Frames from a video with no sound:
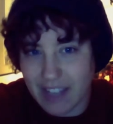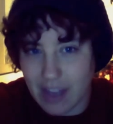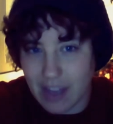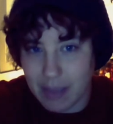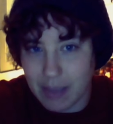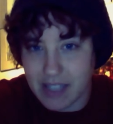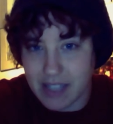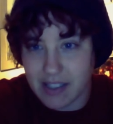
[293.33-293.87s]
if
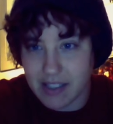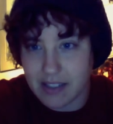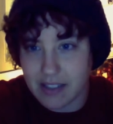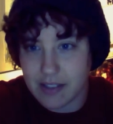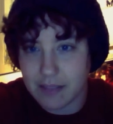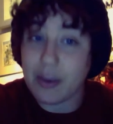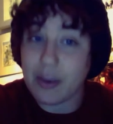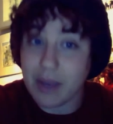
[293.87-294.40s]
that makes
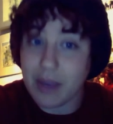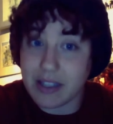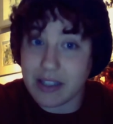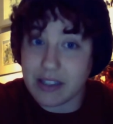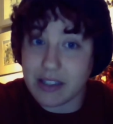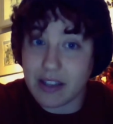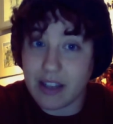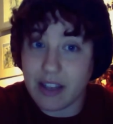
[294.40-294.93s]
sense. I
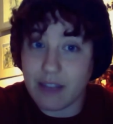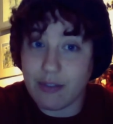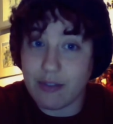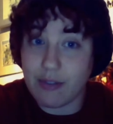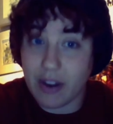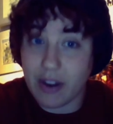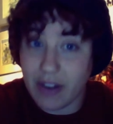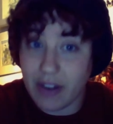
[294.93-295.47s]
read the
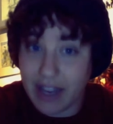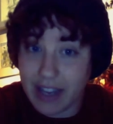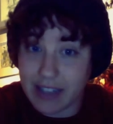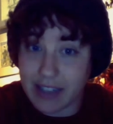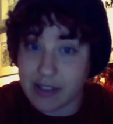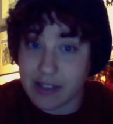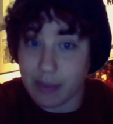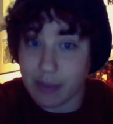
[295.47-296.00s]
very
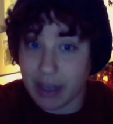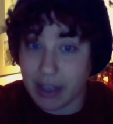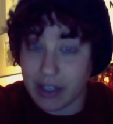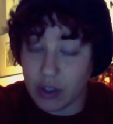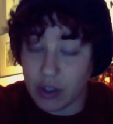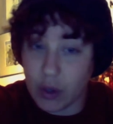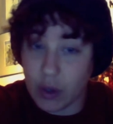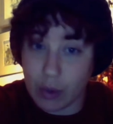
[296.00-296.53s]

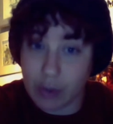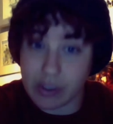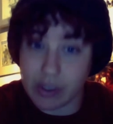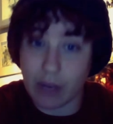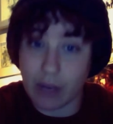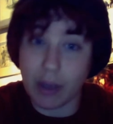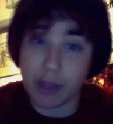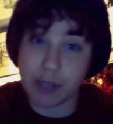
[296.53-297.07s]
anticipated Go
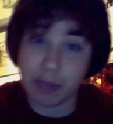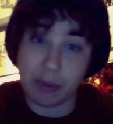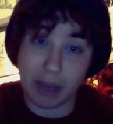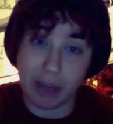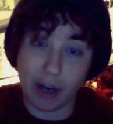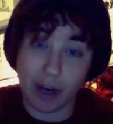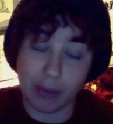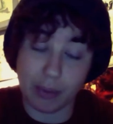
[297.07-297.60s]
Set a
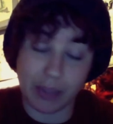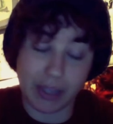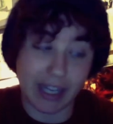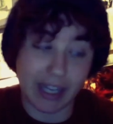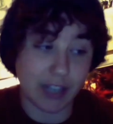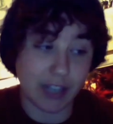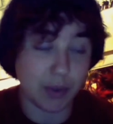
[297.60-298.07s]
Watchman by Harper Lee.